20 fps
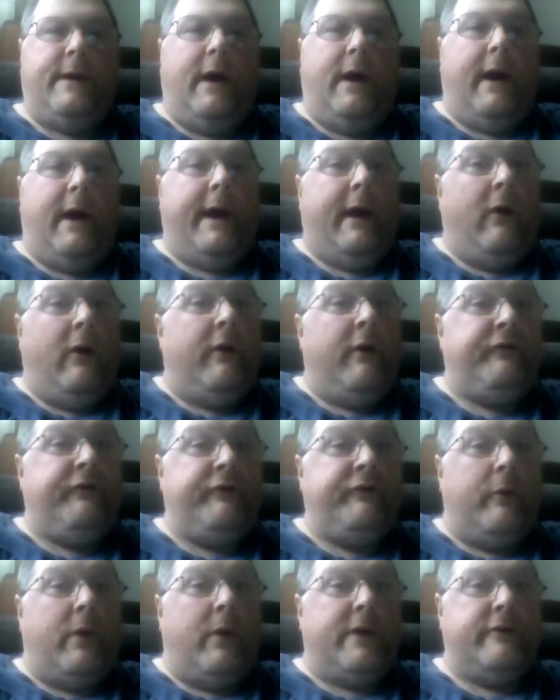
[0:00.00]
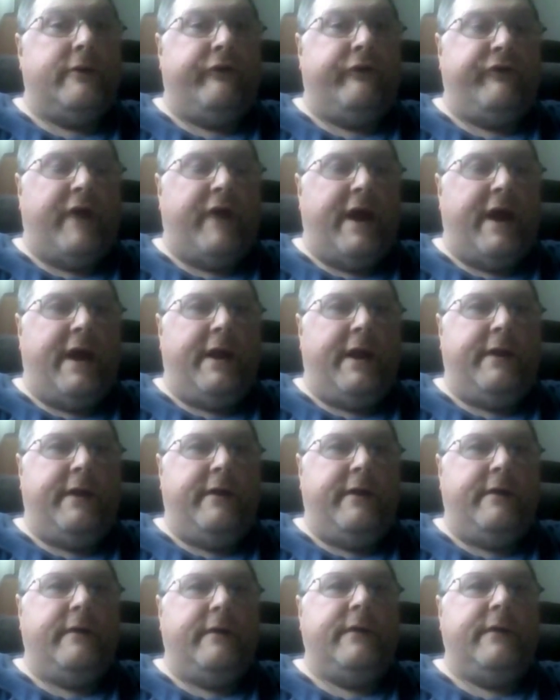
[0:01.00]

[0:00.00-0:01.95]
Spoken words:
I also understand